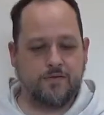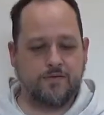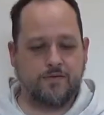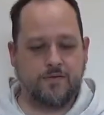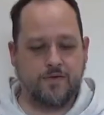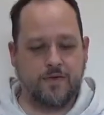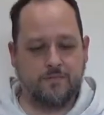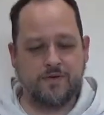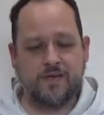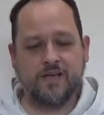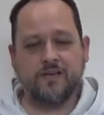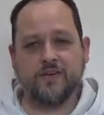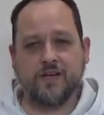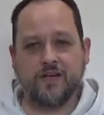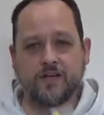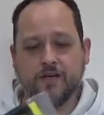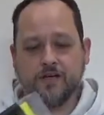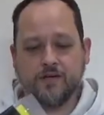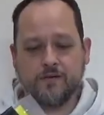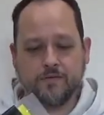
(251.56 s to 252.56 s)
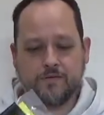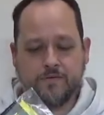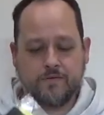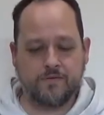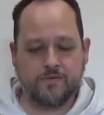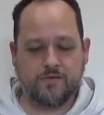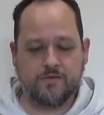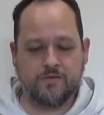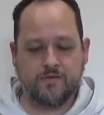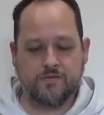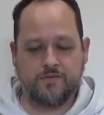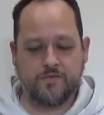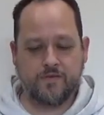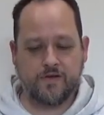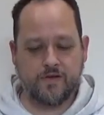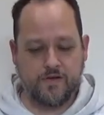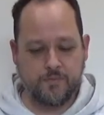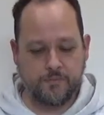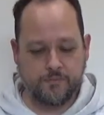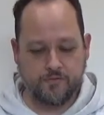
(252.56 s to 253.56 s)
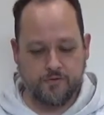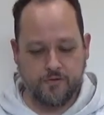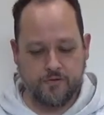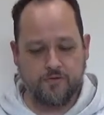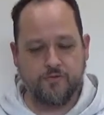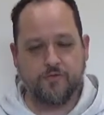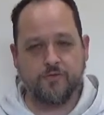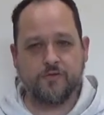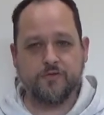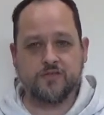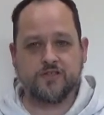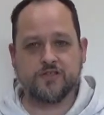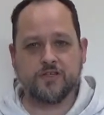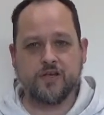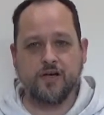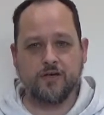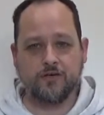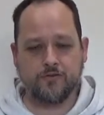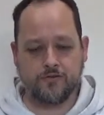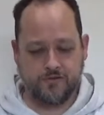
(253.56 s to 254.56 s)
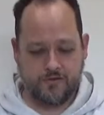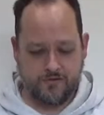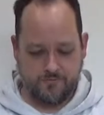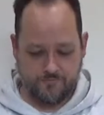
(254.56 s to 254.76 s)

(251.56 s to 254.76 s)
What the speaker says: And believe it or not, fireproof socks.